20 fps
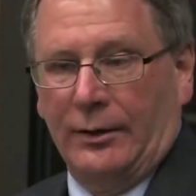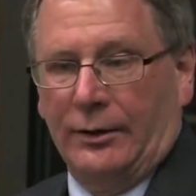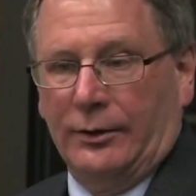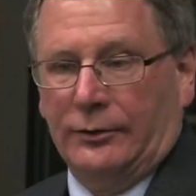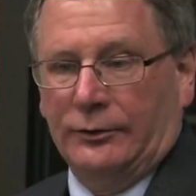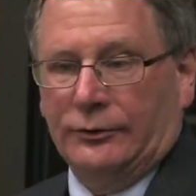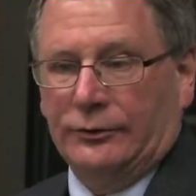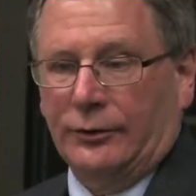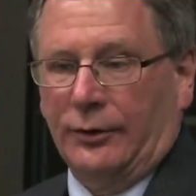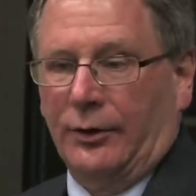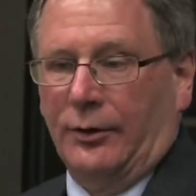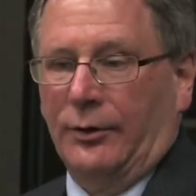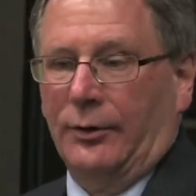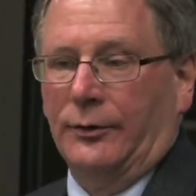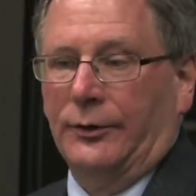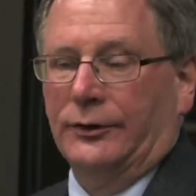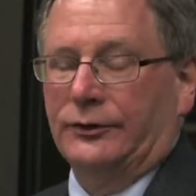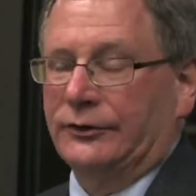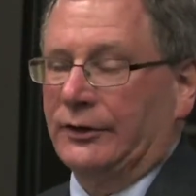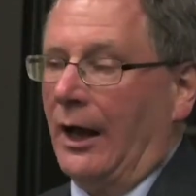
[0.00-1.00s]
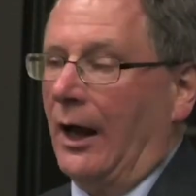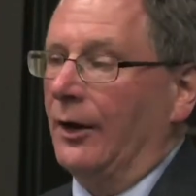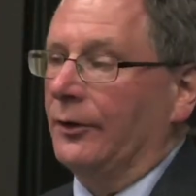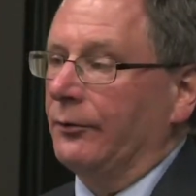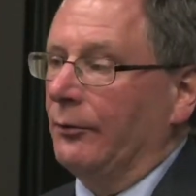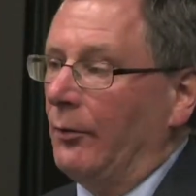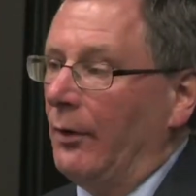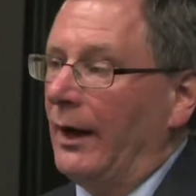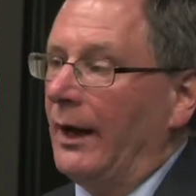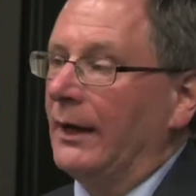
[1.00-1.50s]
So the
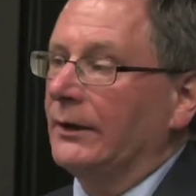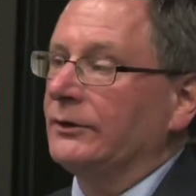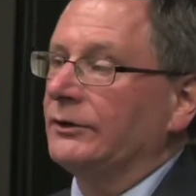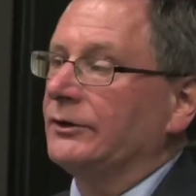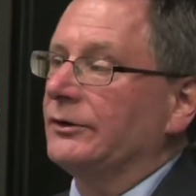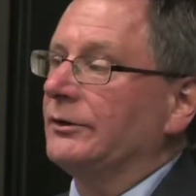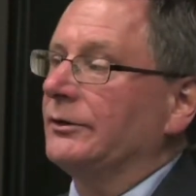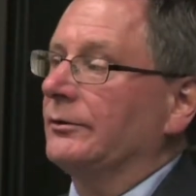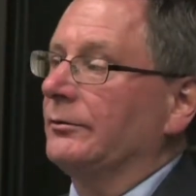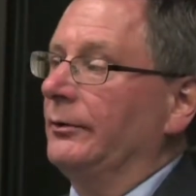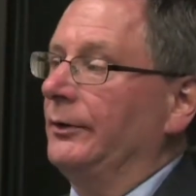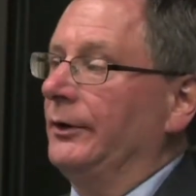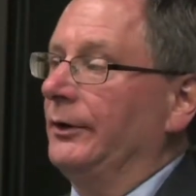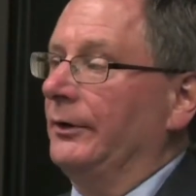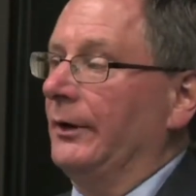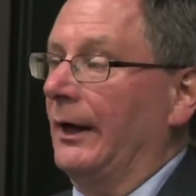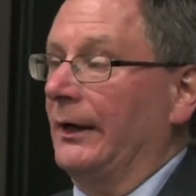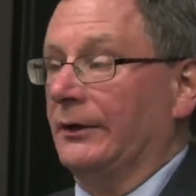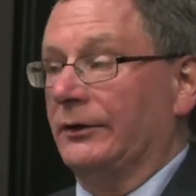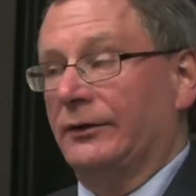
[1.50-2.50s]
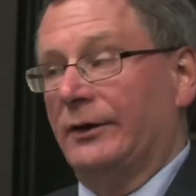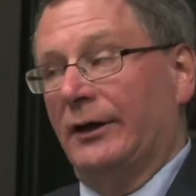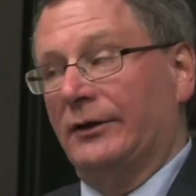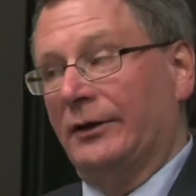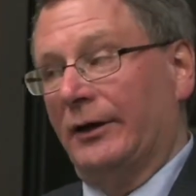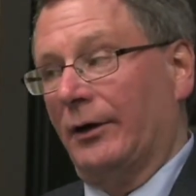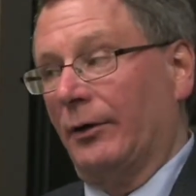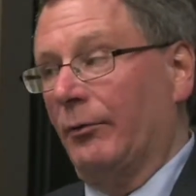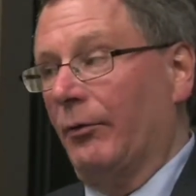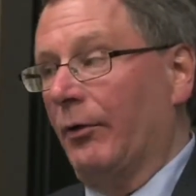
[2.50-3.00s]
Southwest, when the United States
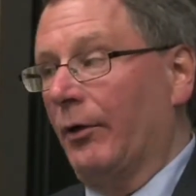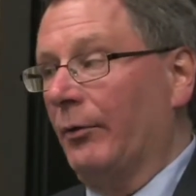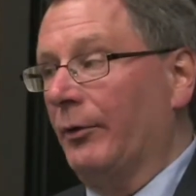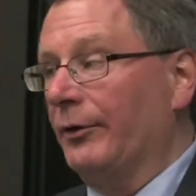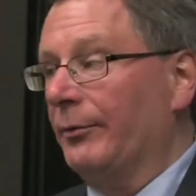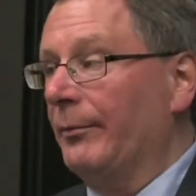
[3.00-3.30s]
had a war with